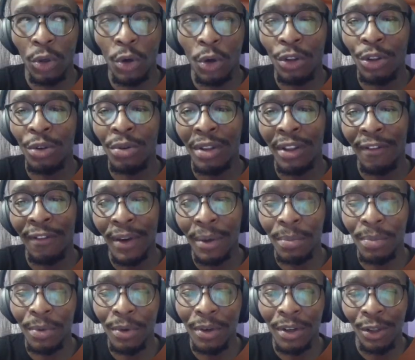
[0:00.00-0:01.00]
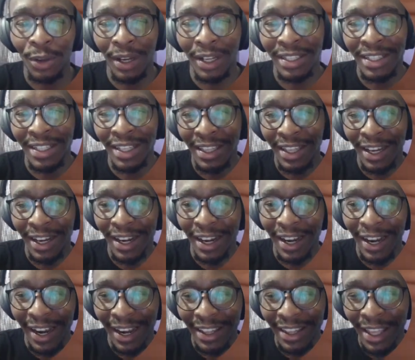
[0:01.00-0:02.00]
go through the flipbook, you can see that
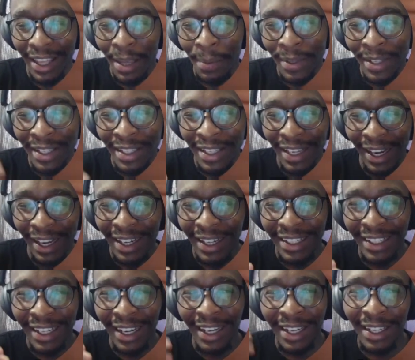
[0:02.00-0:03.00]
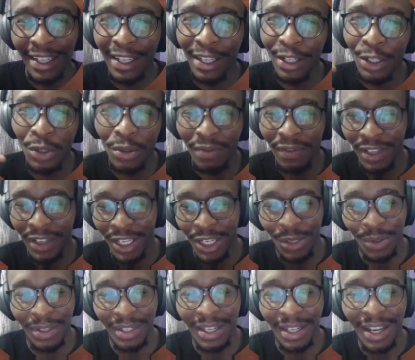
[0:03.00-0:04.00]
the images are kind of turning into
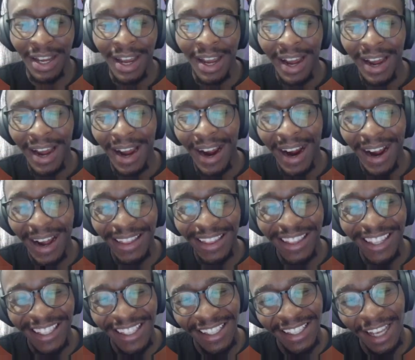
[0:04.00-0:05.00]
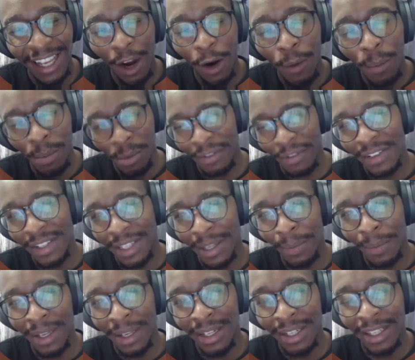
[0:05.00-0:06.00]
videos. And this is how movies are
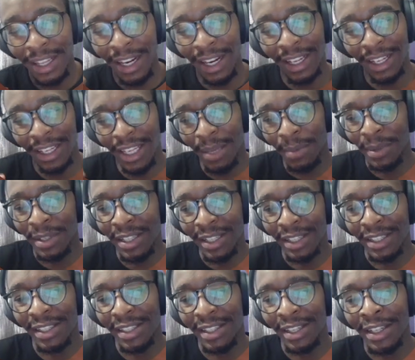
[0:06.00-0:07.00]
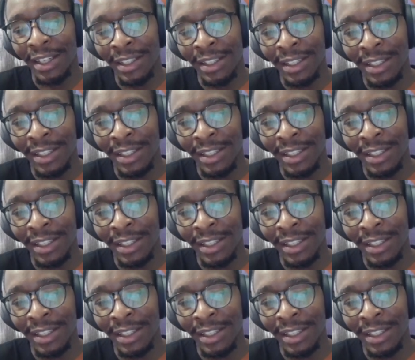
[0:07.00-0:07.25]
made. They're like images in